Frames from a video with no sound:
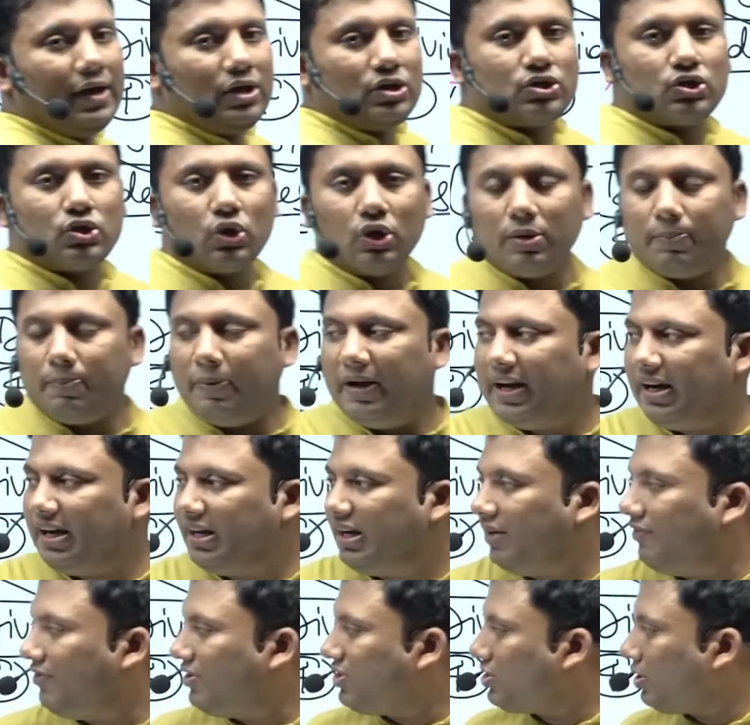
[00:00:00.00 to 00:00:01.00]
should be
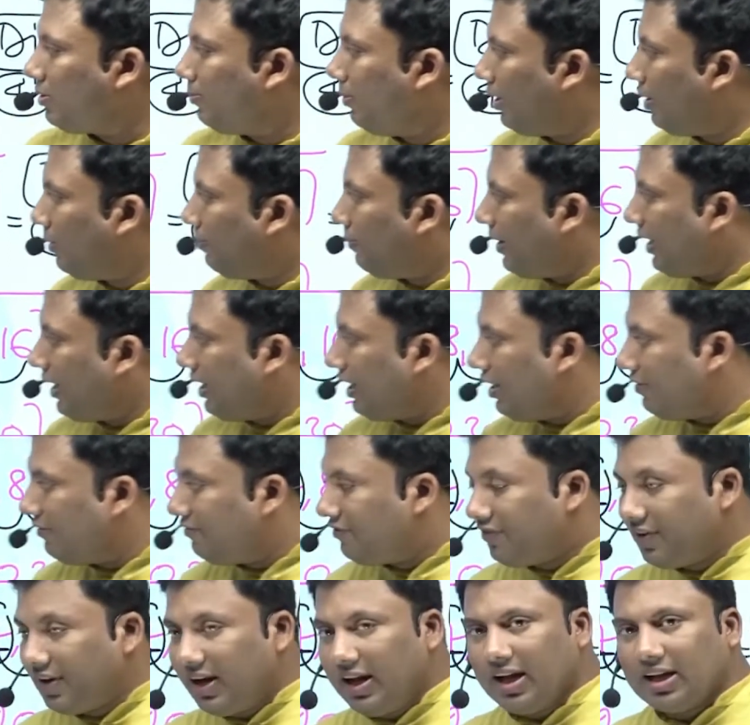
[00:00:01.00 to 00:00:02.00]
divisible by
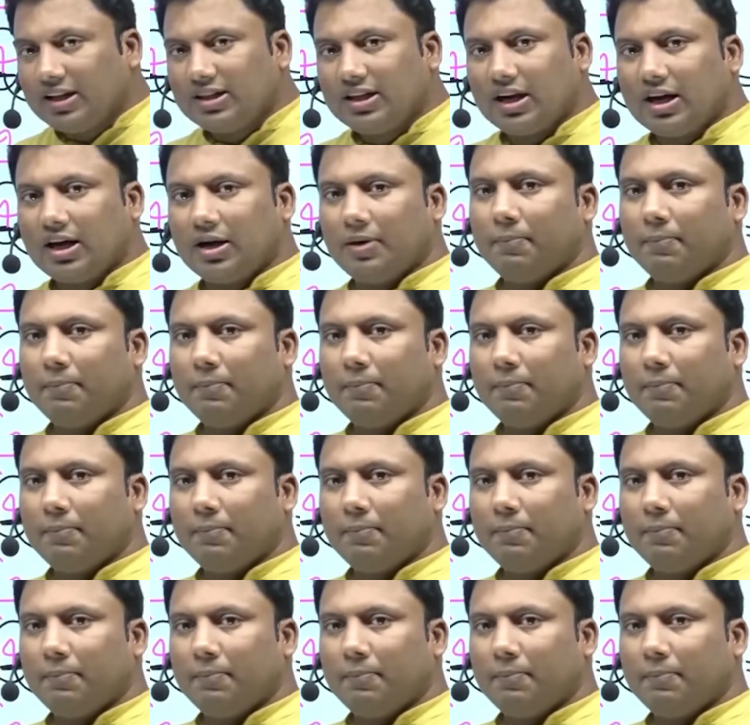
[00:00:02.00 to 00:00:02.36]
every other